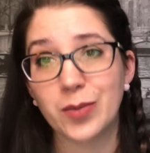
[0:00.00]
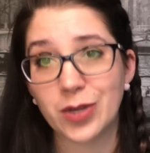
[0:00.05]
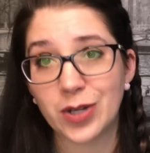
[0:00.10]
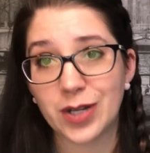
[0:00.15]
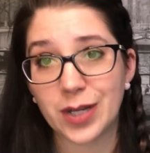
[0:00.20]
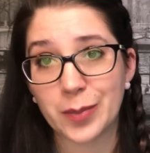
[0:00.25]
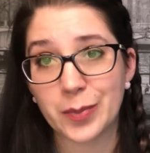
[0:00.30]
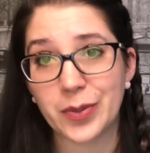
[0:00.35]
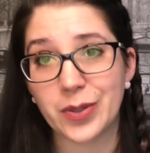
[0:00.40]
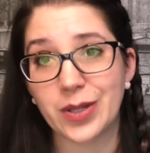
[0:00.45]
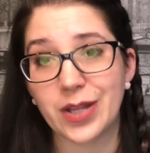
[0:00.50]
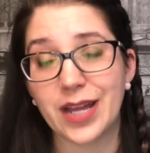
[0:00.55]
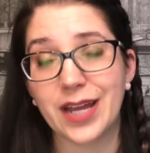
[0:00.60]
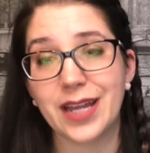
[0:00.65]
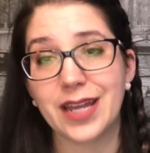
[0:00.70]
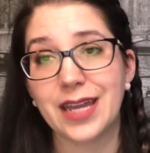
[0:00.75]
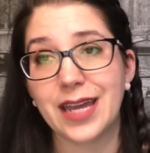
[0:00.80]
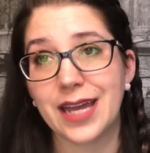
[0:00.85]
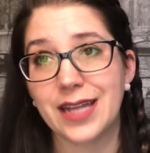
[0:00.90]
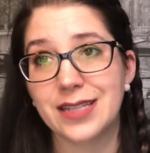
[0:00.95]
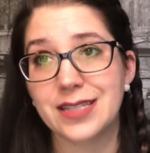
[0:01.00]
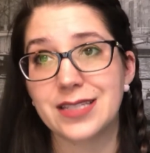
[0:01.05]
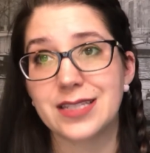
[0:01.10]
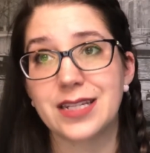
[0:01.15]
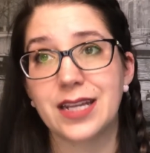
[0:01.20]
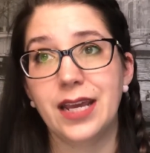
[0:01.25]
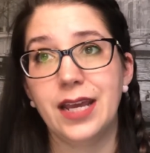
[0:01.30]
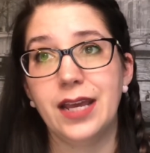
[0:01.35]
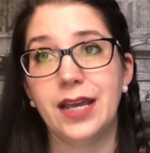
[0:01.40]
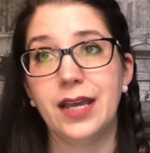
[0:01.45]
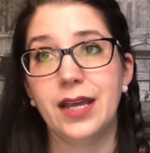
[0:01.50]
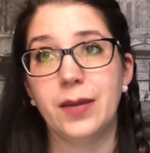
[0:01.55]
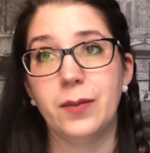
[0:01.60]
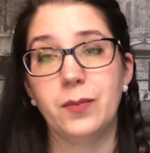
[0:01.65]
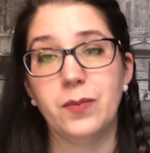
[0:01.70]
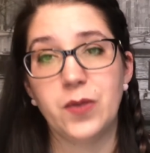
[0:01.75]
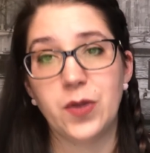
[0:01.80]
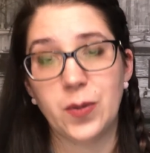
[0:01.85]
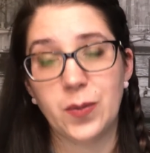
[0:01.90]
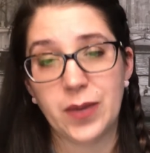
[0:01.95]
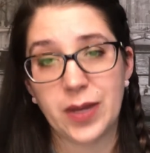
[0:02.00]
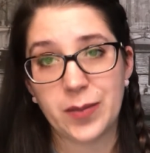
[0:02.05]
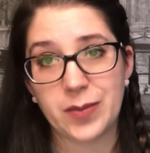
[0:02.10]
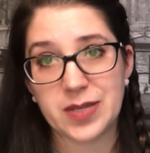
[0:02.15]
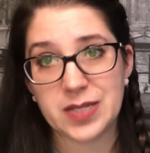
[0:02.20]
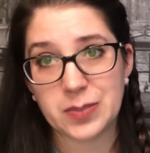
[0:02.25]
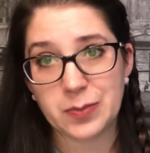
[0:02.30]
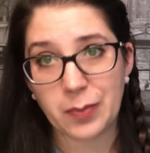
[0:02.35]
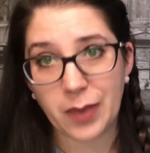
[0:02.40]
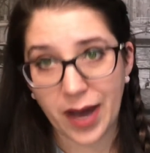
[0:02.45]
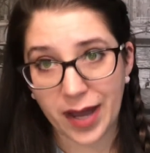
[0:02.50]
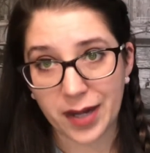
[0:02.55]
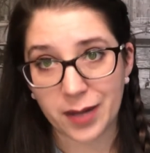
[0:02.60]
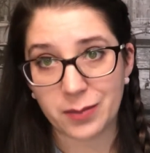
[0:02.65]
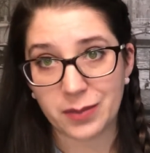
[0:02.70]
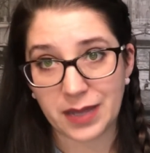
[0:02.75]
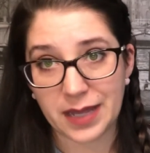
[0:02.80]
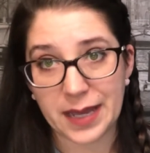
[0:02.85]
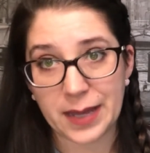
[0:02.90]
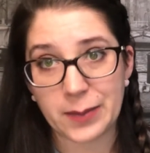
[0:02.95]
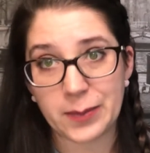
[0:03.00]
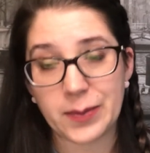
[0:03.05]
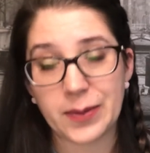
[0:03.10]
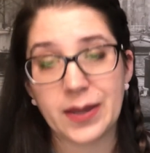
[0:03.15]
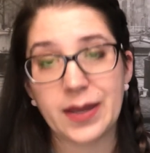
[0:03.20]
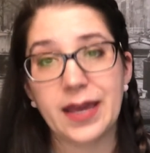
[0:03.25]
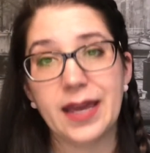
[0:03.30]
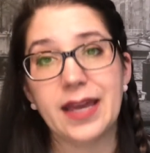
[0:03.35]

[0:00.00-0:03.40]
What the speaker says: your nipple against your baby's bottom lip.